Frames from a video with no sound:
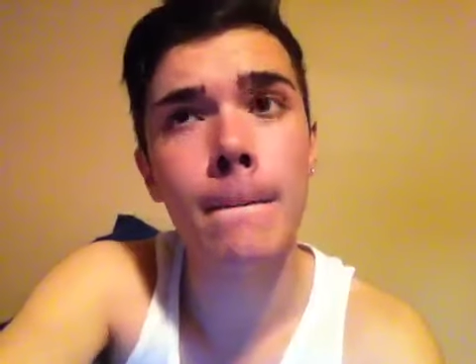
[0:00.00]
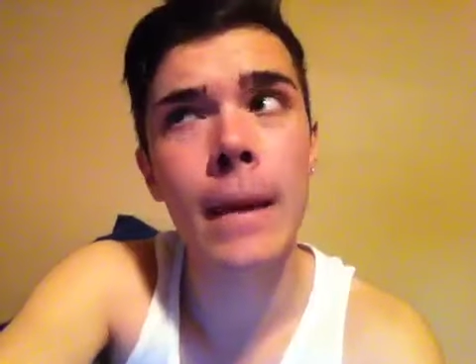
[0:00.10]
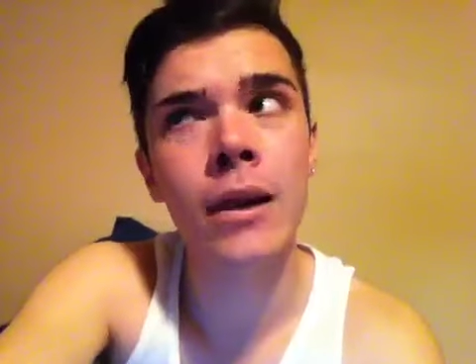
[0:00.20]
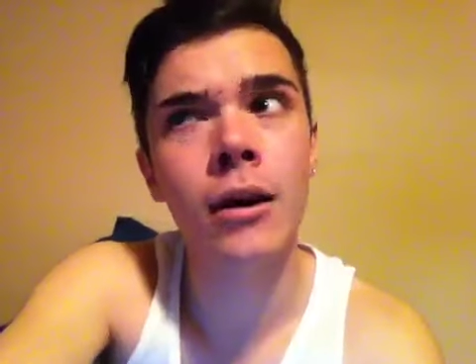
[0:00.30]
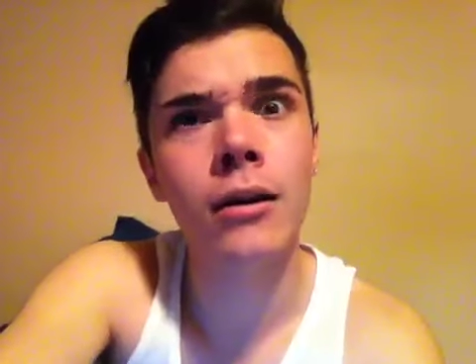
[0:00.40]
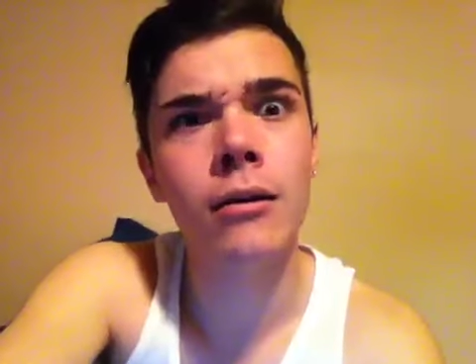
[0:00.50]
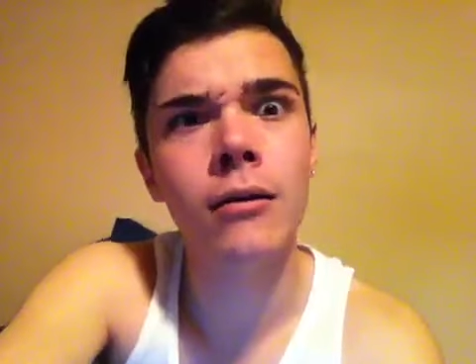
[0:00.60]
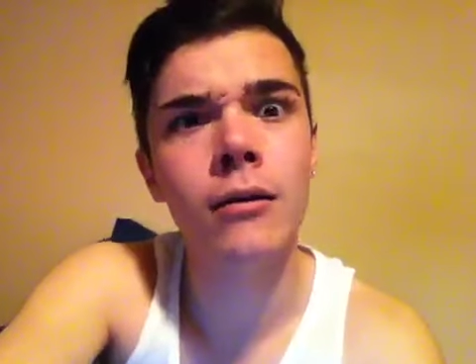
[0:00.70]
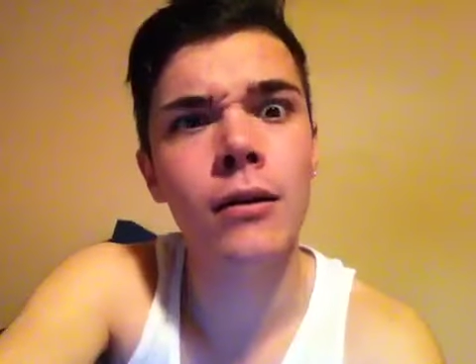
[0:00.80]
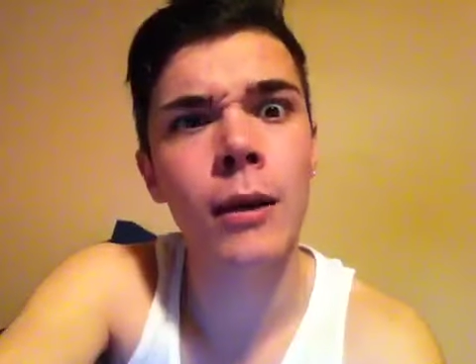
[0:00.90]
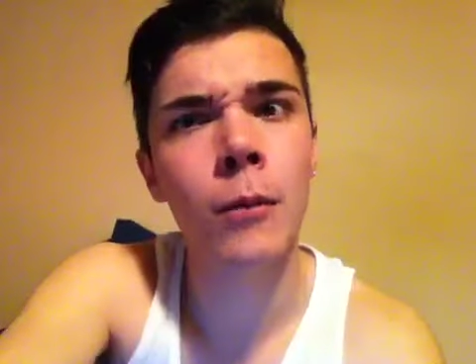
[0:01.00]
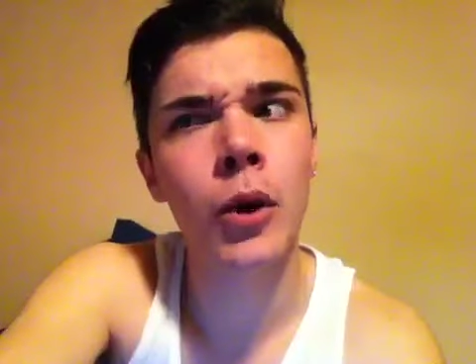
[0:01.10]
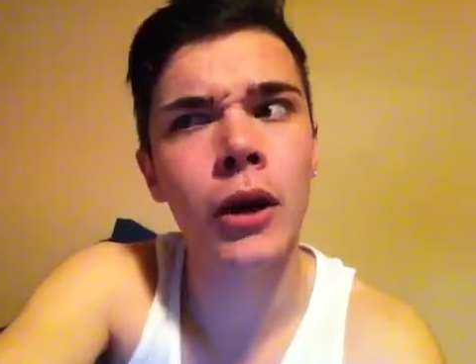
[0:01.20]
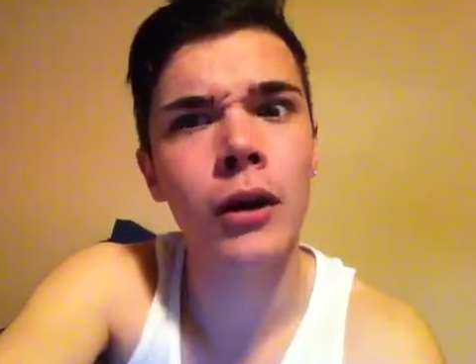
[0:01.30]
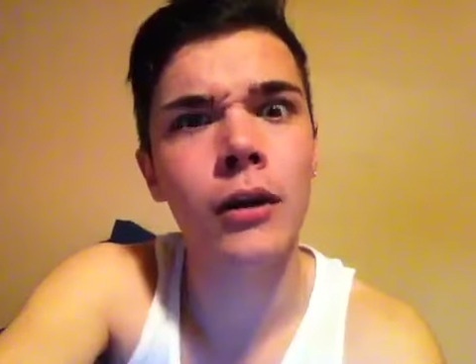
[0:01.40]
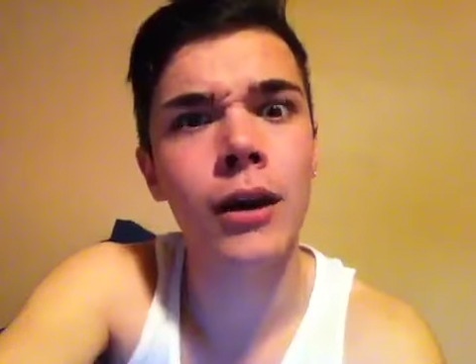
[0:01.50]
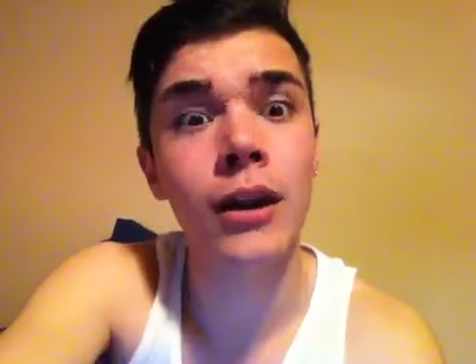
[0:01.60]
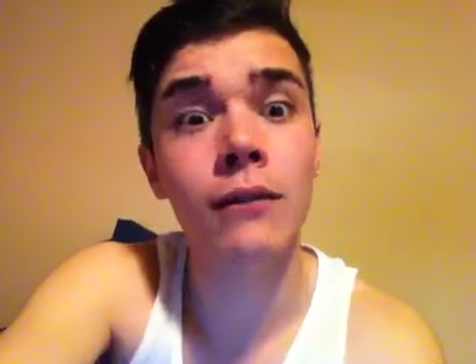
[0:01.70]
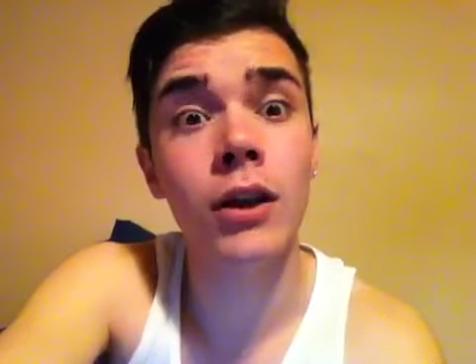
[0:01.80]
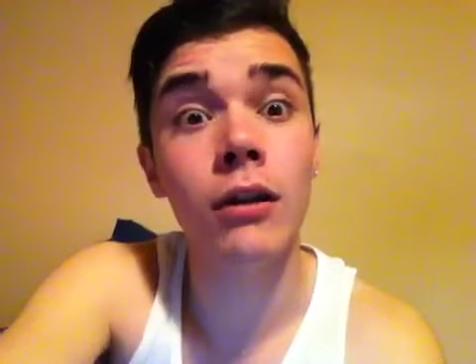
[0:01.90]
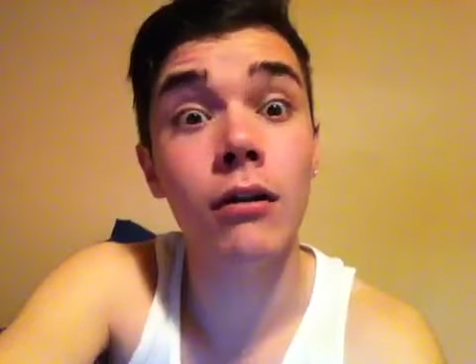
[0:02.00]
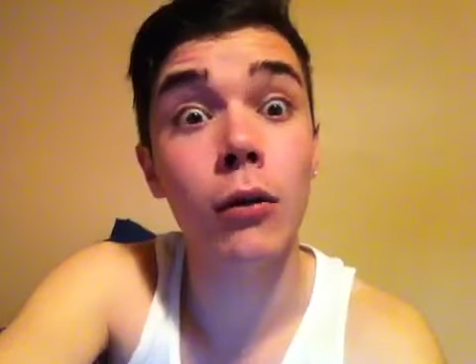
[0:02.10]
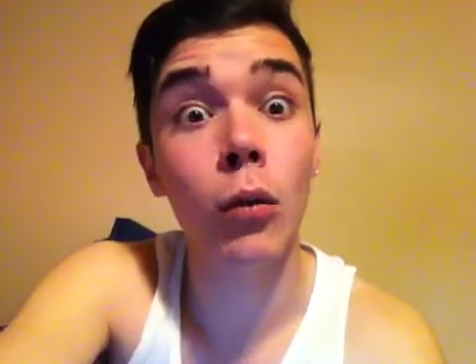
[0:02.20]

And night. And morning. And evening.